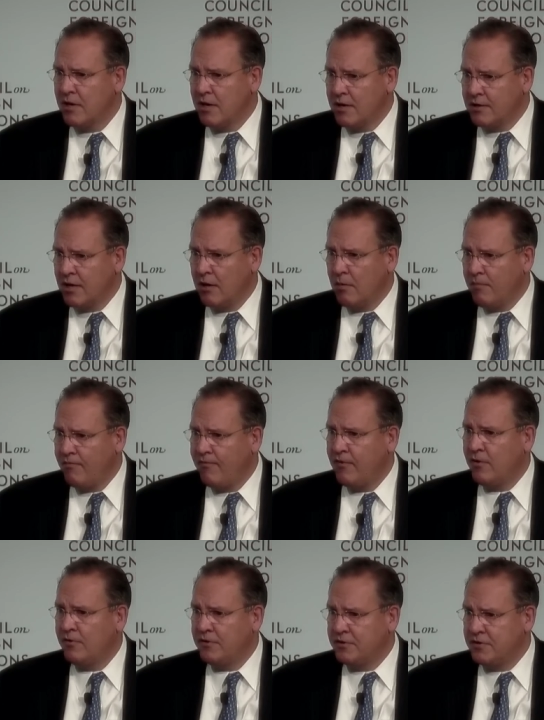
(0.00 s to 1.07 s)
to help
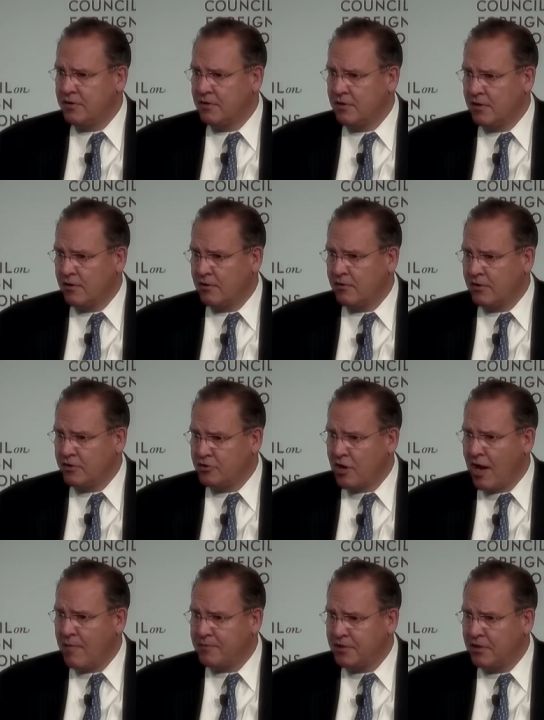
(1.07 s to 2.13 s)
fill the, their, the
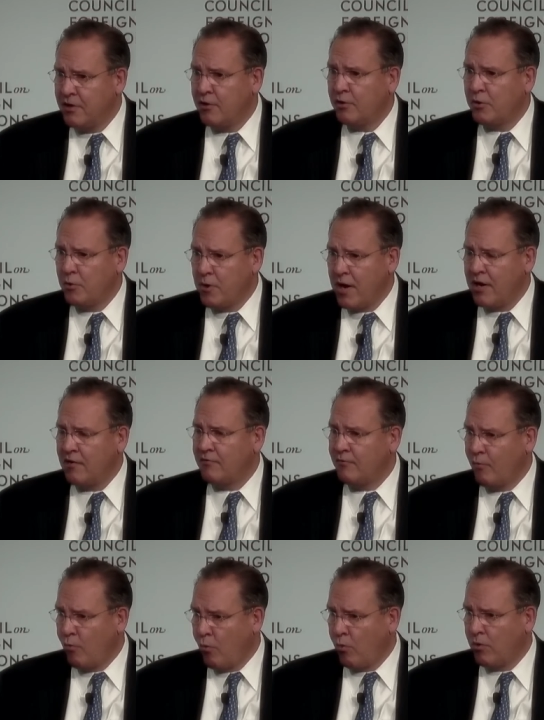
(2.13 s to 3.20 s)
jobs that they're creating
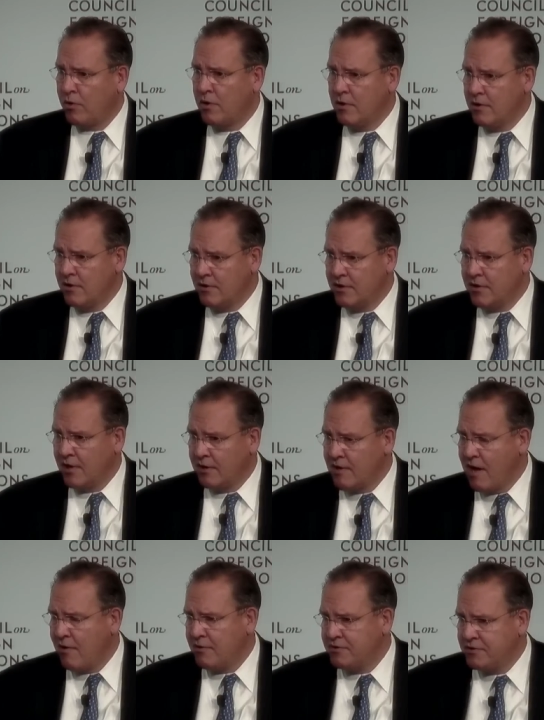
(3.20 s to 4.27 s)
for the
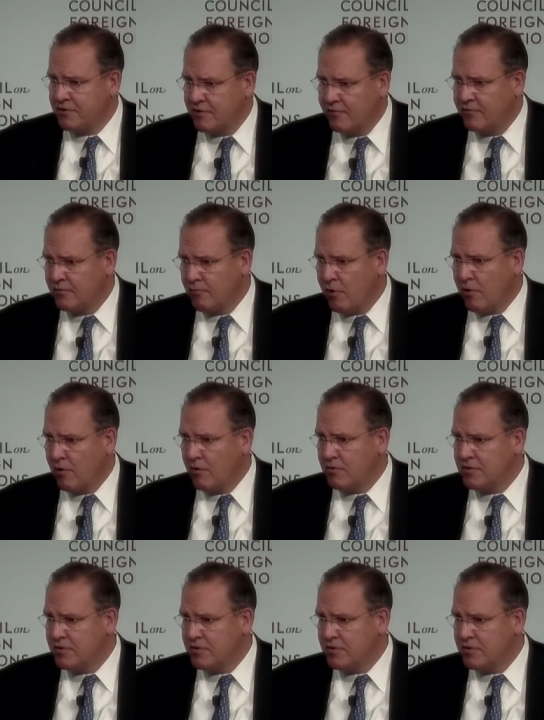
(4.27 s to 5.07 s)
technologies of tomorrow.